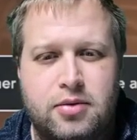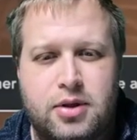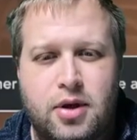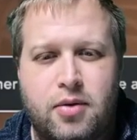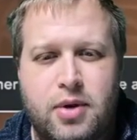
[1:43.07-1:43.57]

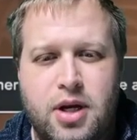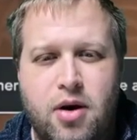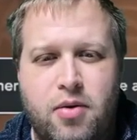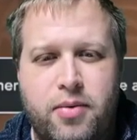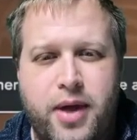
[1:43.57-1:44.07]
So we
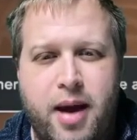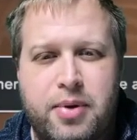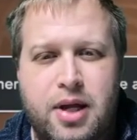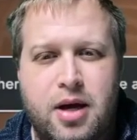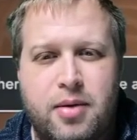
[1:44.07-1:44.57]
know that
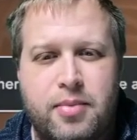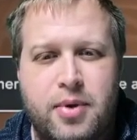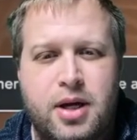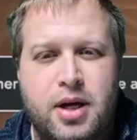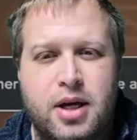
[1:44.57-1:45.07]
plum
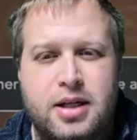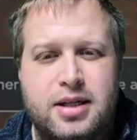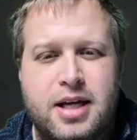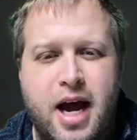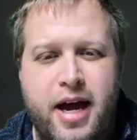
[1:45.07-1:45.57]
does not